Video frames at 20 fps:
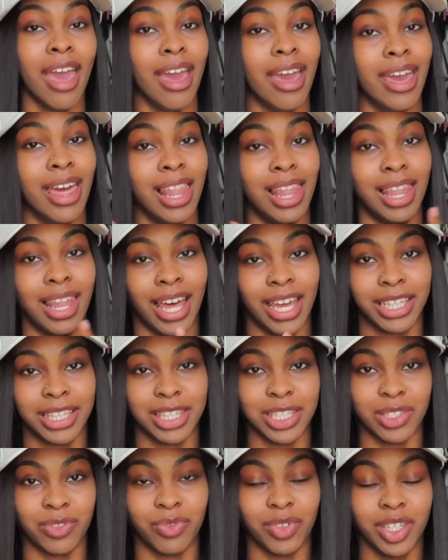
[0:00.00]
and like
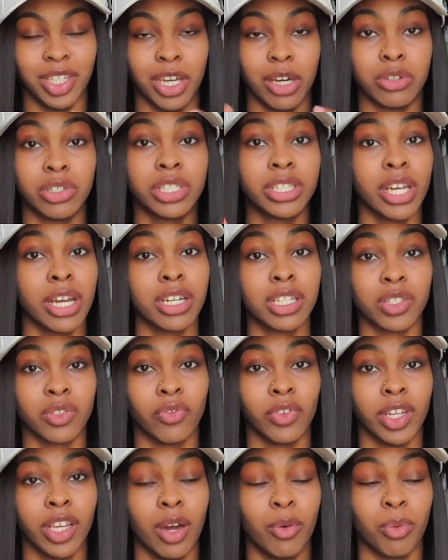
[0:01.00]
this video. Share this
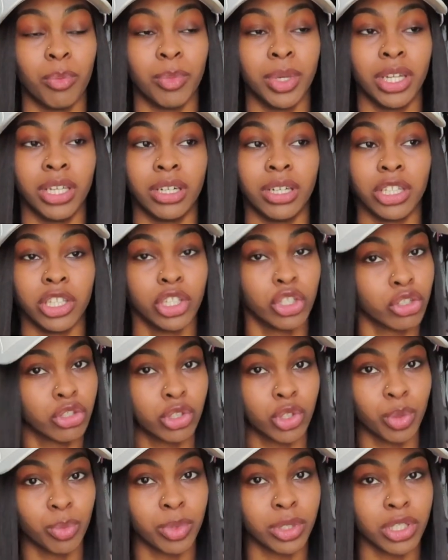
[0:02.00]
video with many other
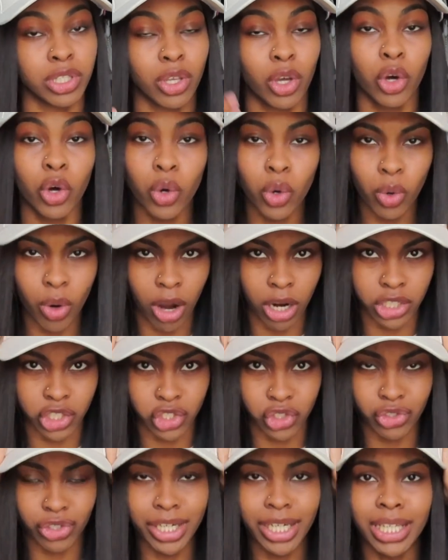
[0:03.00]
YouTubers who are
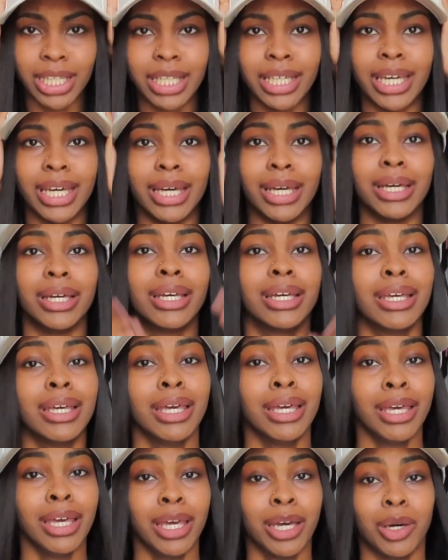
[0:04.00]
struggling
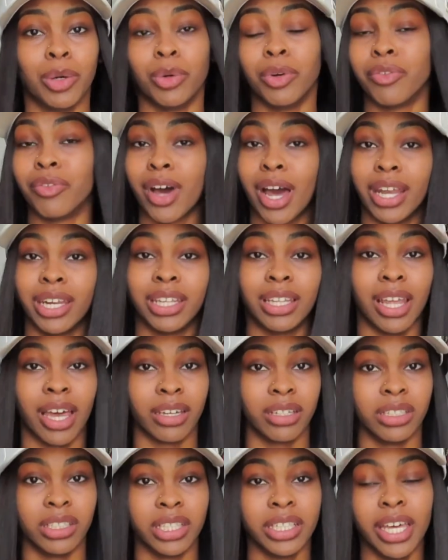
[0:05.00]
with finding
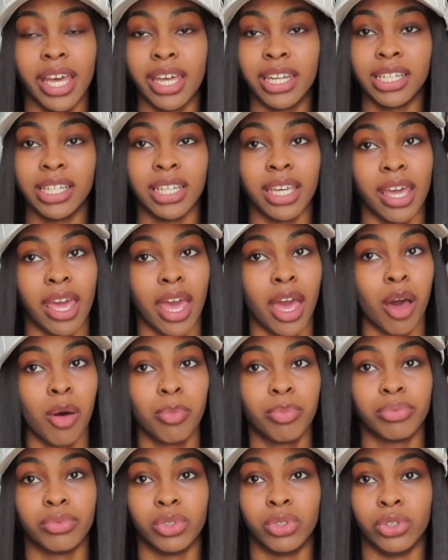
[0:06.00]
like a good editing
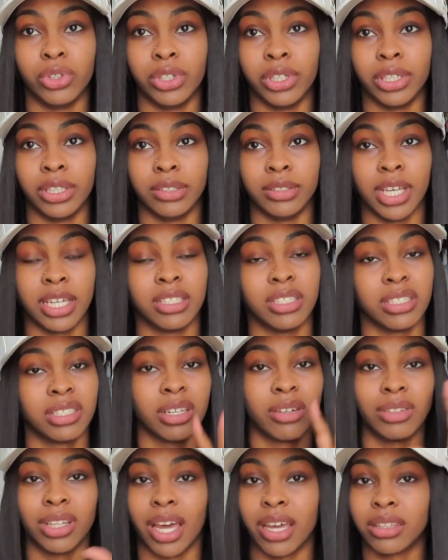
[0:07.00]
app, or they just
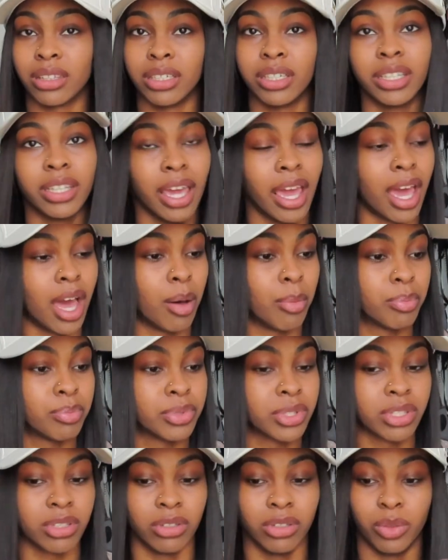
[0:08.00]
don't like the other
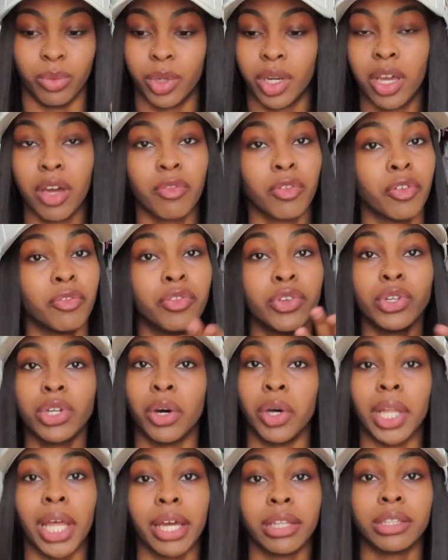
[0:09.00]
apps or whatever. If you
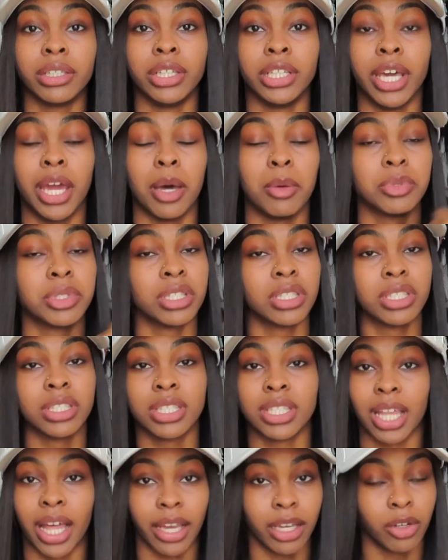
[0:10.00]
don't like the other apps, this
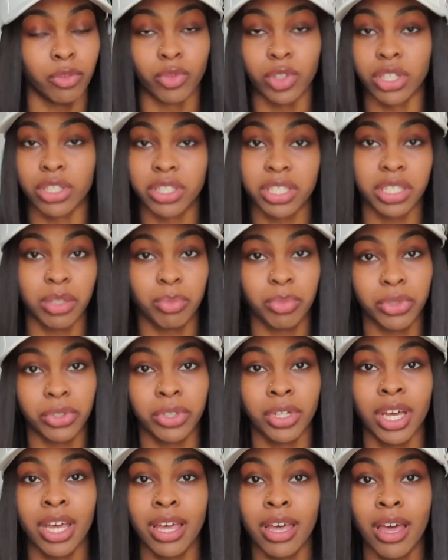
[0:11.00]
is like a real
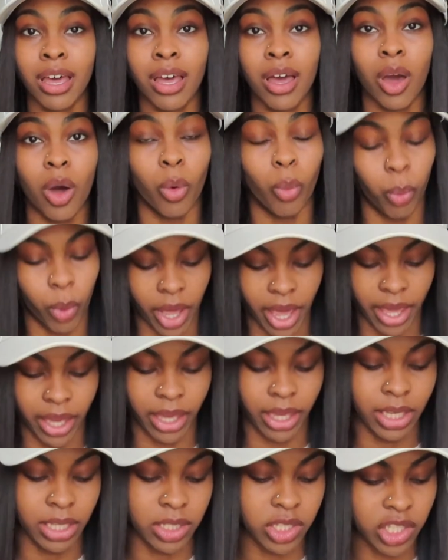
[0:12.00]
simple
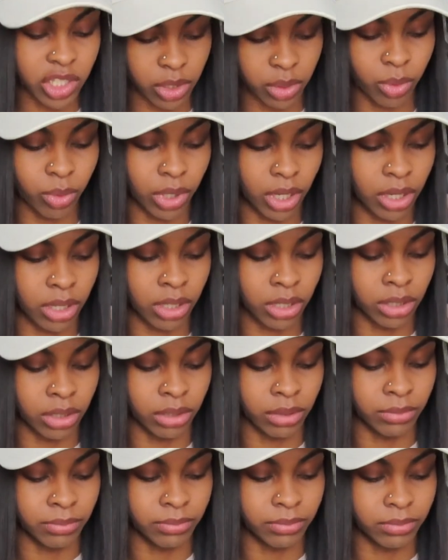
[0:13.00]
way
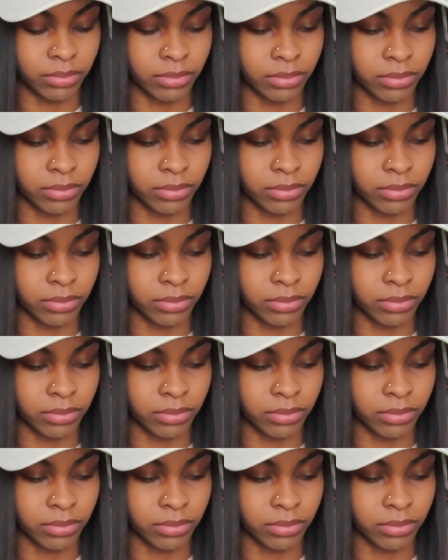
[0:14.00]
to